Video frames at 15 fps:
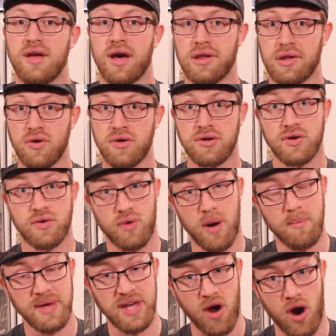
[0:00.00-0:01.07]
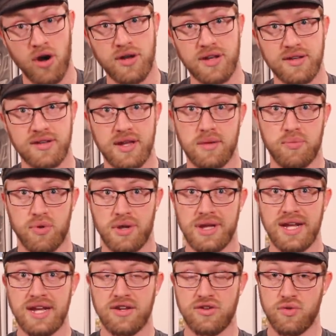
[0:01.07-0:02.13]
A certain grumpy ardent is
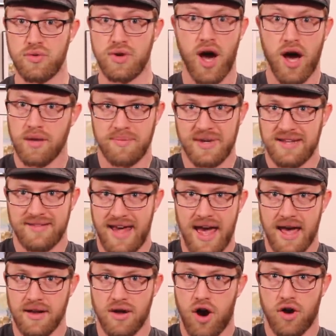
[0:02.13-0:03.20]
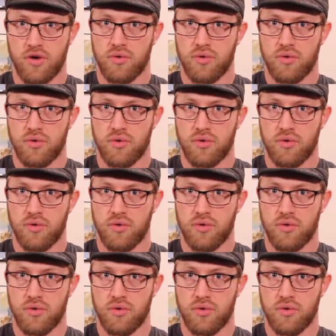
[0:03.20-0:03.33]
proceeding to not be dead on